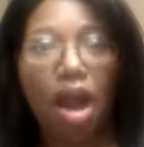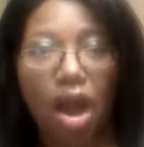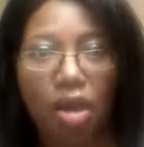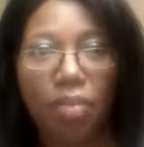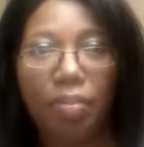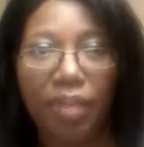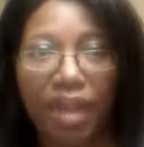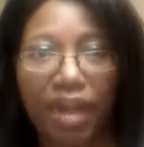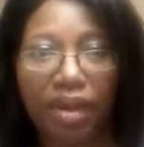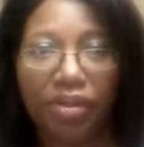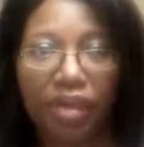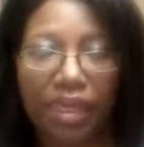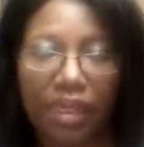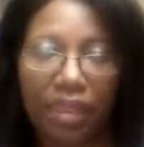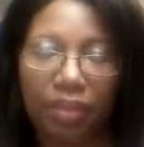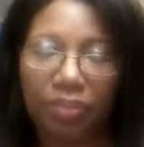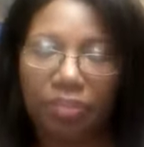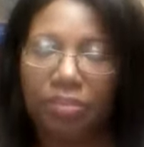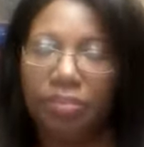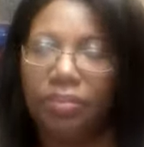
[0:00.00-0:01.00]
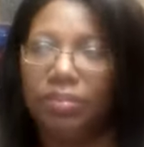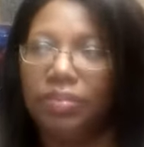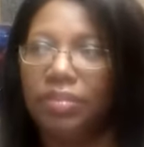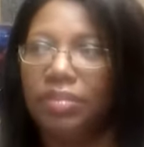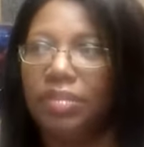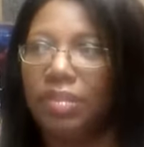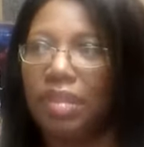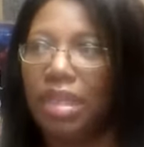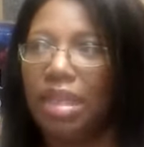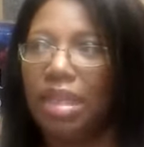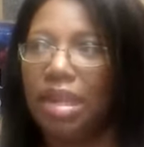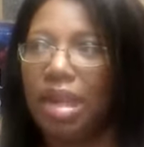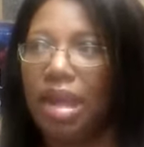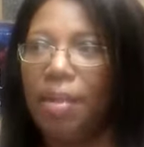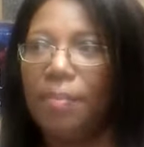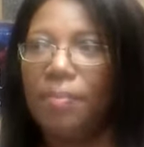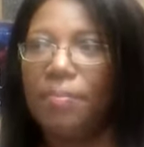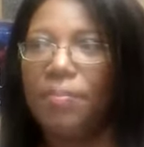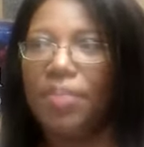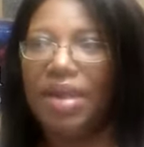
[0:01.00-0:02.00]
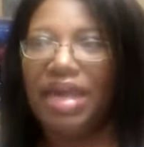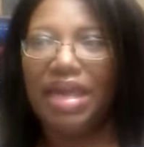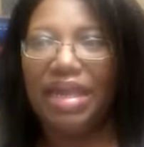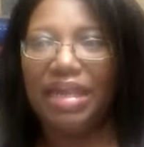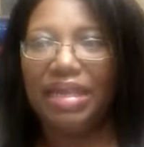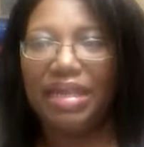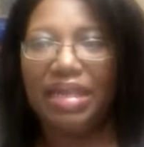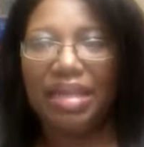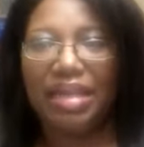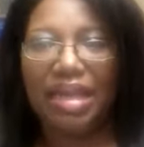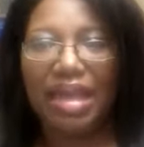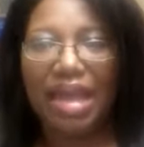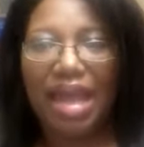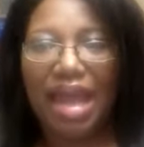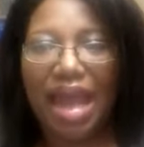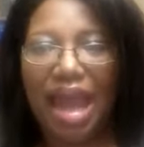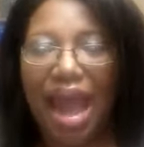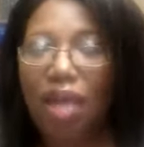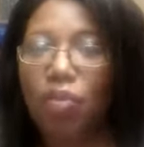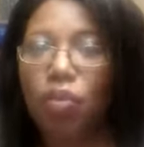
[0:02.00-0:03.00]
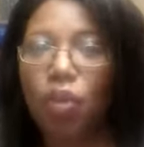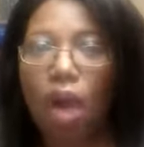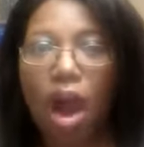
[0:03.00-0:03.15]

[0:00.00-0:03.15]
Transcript: are married. But I